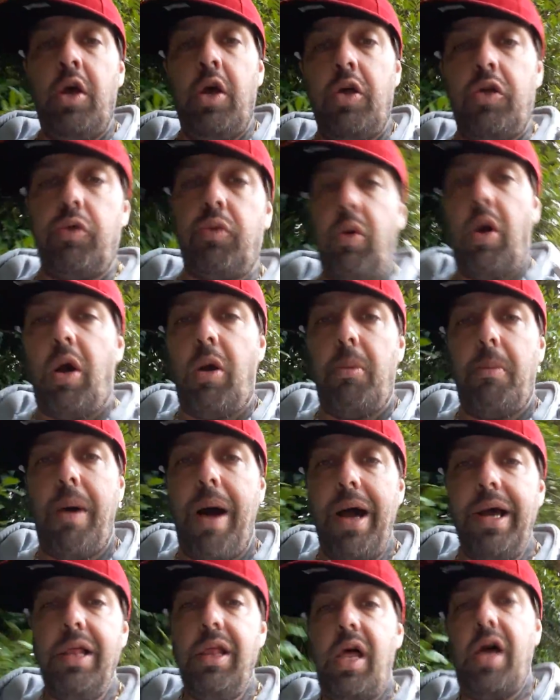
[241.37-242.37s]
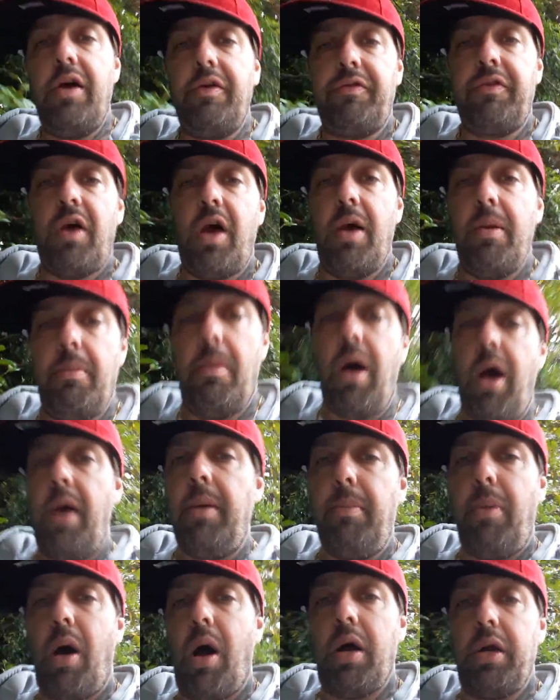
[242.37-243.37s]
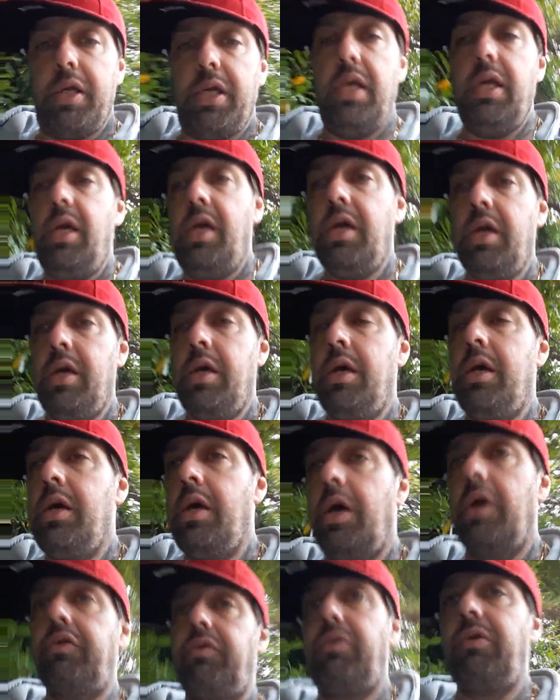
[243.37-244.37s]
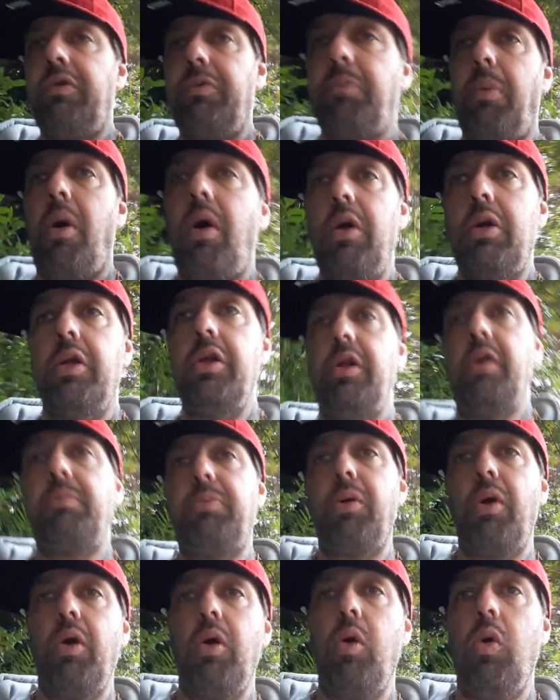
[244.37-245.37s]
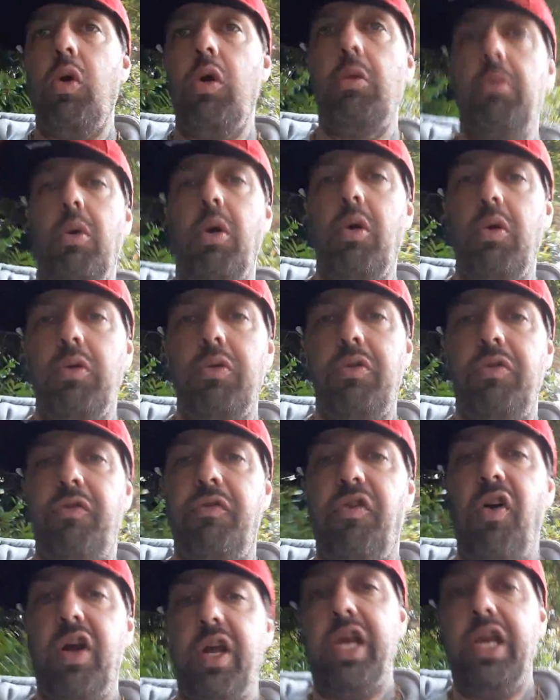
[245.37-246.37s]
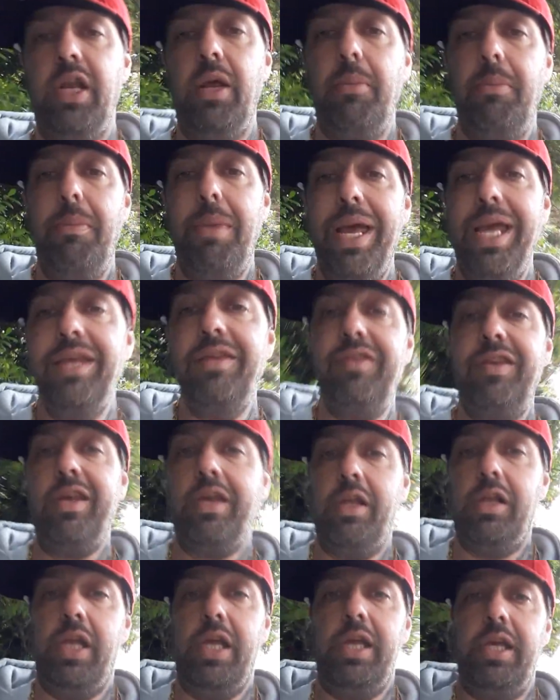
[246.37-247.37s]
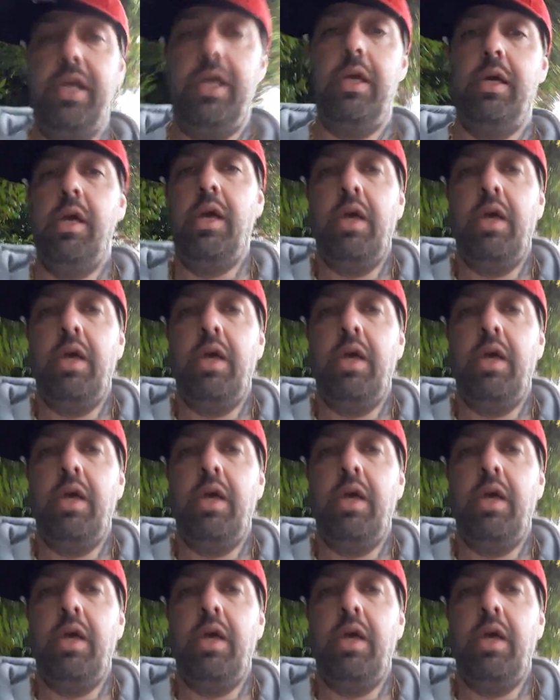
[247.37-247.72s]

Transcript: throughout my lifetime, my body has responded to pro hormones fucking amazingly.